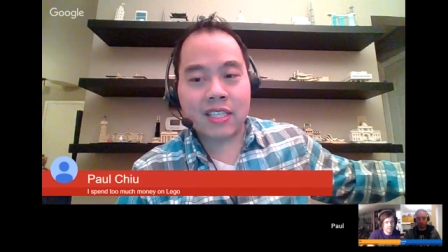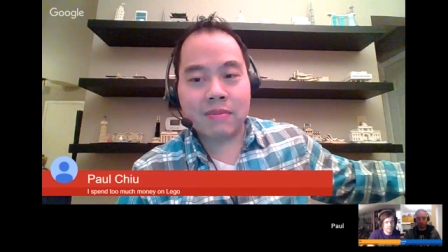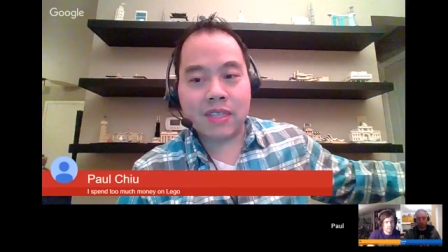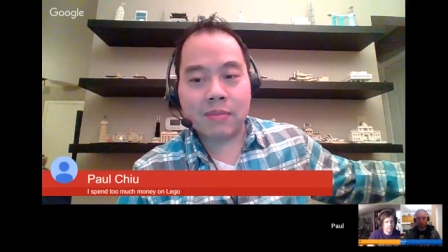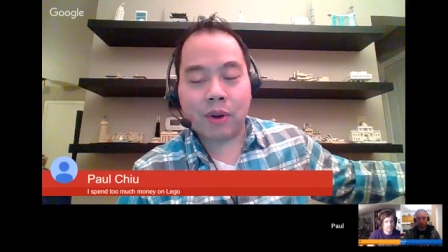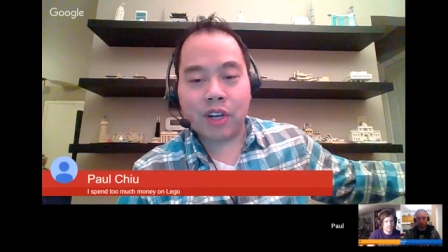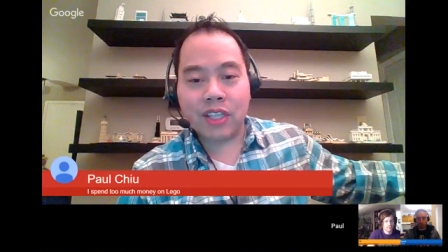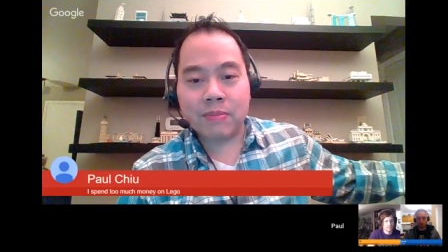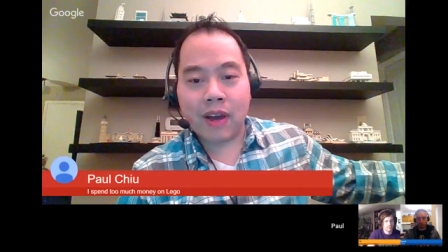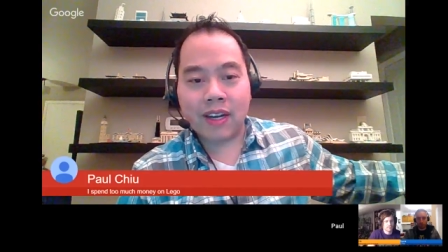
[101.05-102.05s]
to be a part of
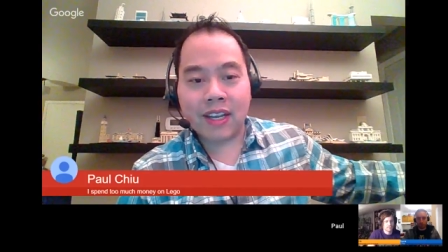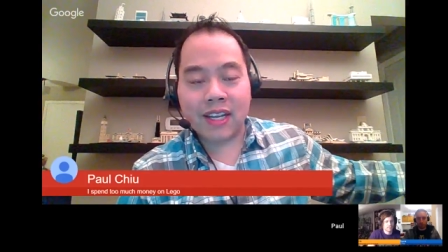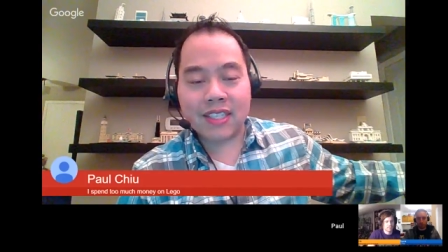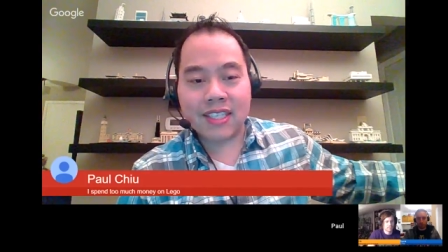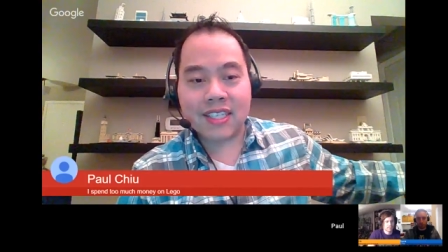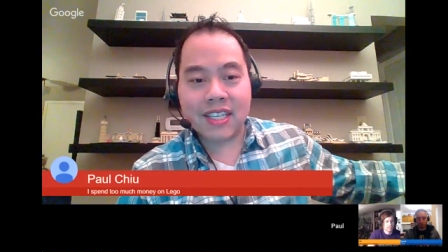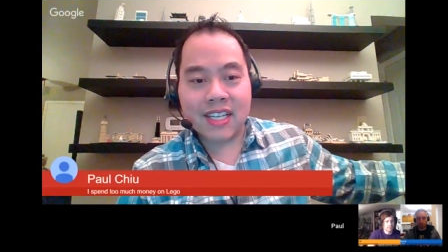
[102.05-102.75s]
this podcast.